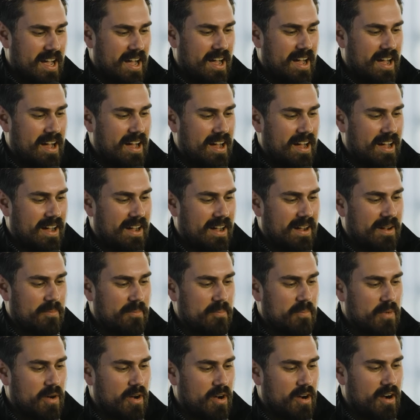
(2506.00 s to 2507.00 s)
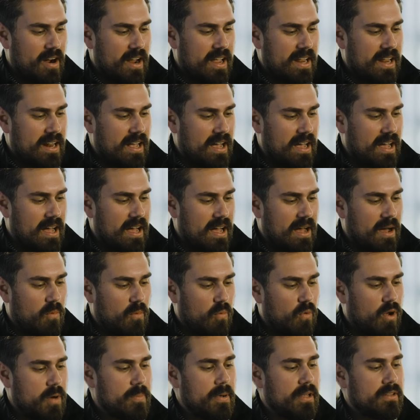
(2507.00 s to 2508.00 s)
All right,
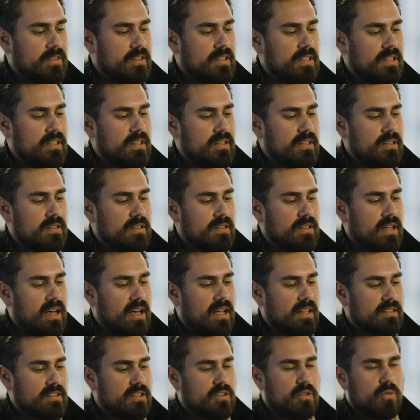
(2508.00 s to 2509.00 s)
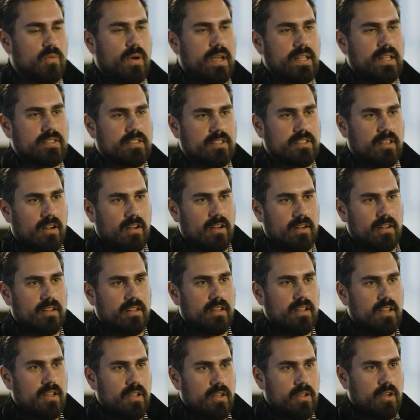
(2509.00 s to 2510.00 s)
what about the Lil Wayne song,
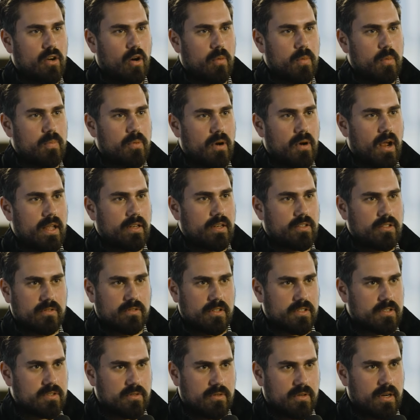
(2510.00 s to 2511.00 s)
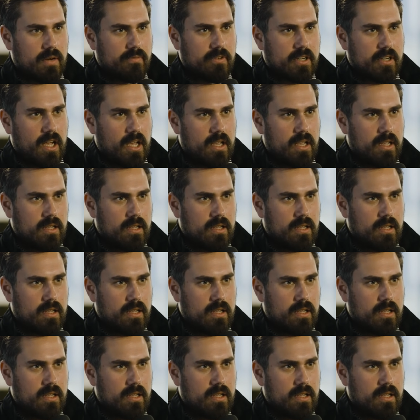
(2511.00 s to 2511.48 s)
Kobe Bryant? Do you listen to it every day?